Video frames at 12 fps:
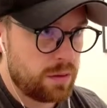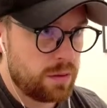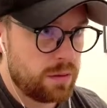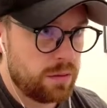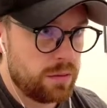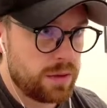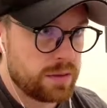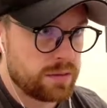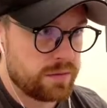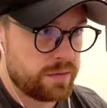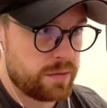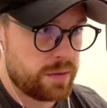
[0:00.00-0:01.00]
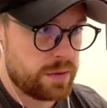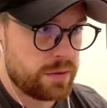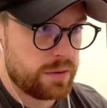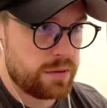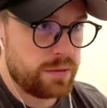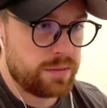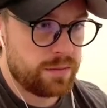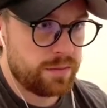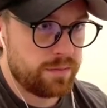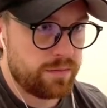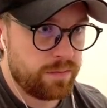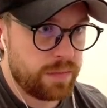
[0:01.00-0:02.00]
2,400.
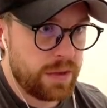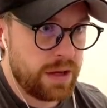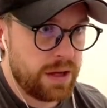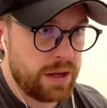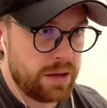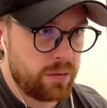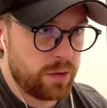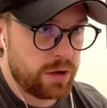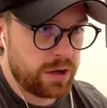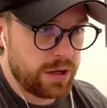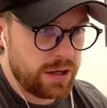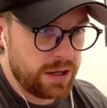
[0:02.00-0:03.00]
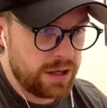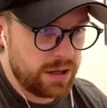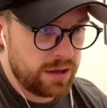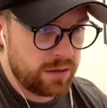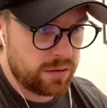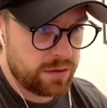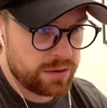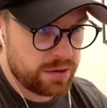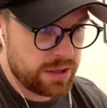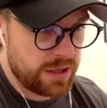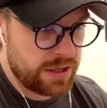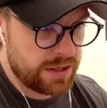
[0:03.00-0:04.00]
And what did I need in order to
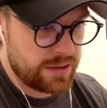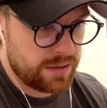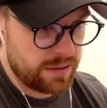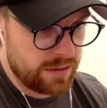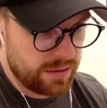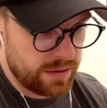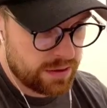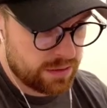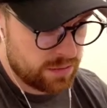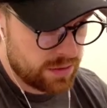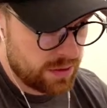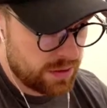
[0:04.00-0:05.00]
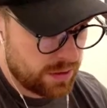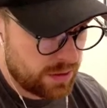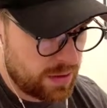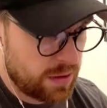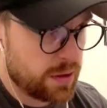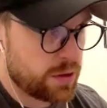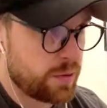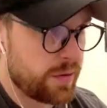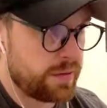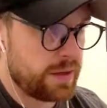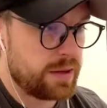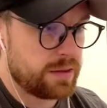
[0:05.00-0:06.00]
get this one?
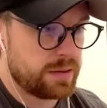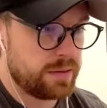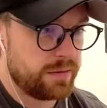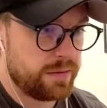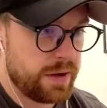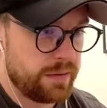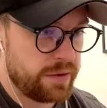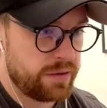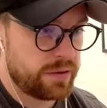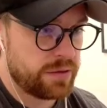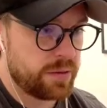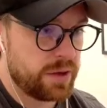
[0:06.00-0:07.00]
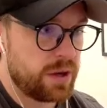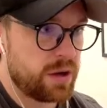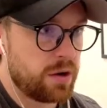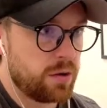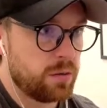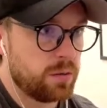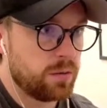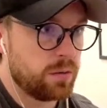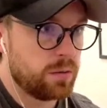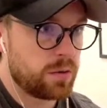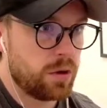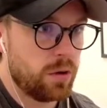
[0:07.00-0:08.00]
12,520
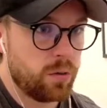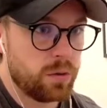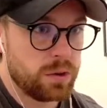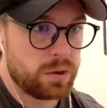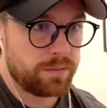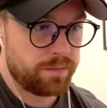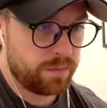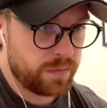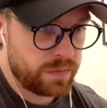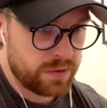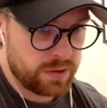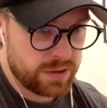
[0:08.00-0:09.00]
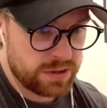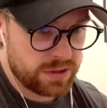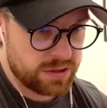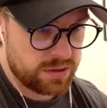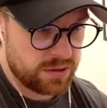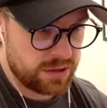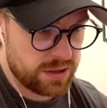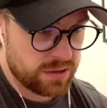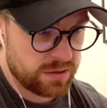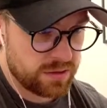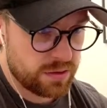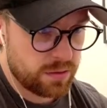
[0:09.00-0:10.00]
gold, coal. So let's just sell
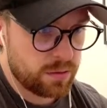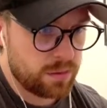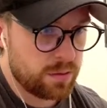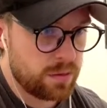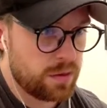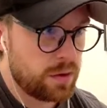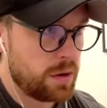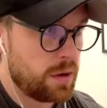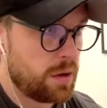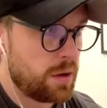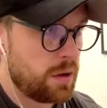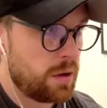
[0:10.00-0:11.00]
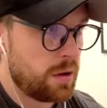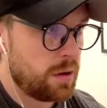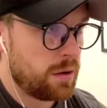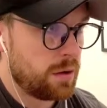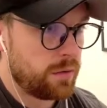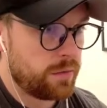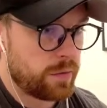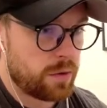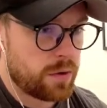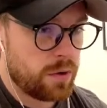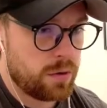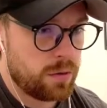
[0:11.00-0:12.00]
stone for
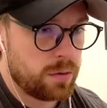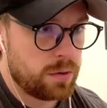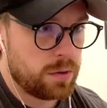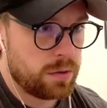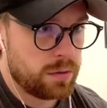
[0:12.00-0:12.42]
coal.